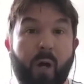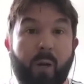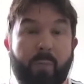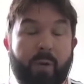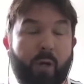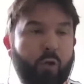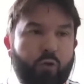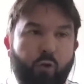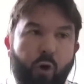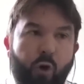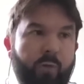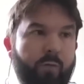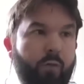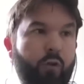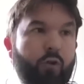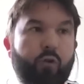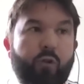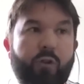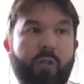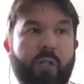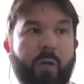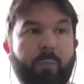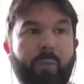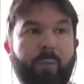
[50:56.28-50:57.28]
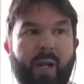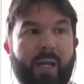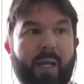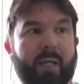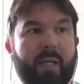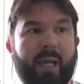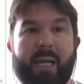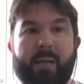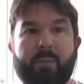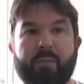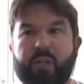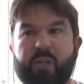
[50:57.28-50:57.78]
because all of a sudden you're playing
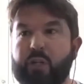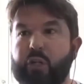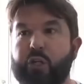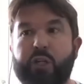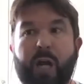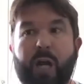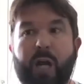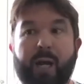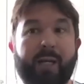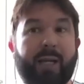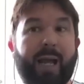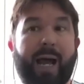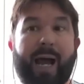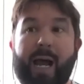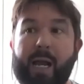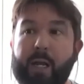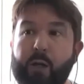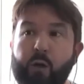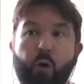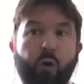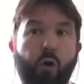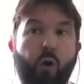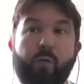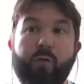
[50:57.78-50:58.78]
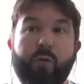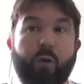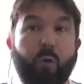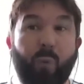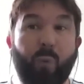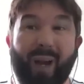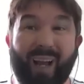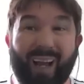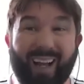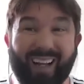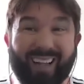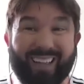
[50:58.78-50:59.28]
games in Shanghai and all over the
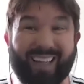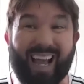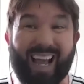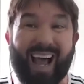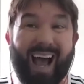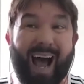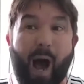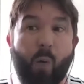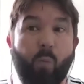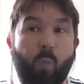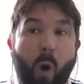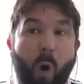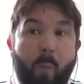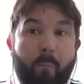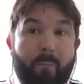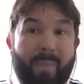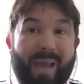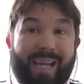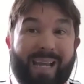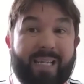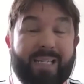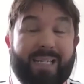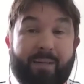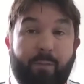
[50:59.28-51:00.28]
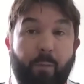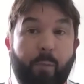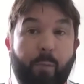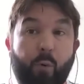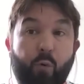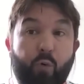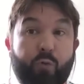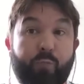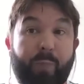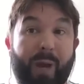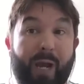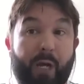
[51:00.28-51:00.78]
world. And what makes
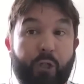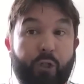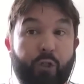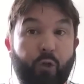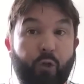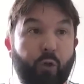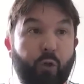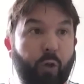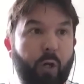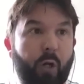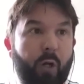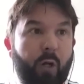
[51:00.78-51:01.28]
Liverpool special?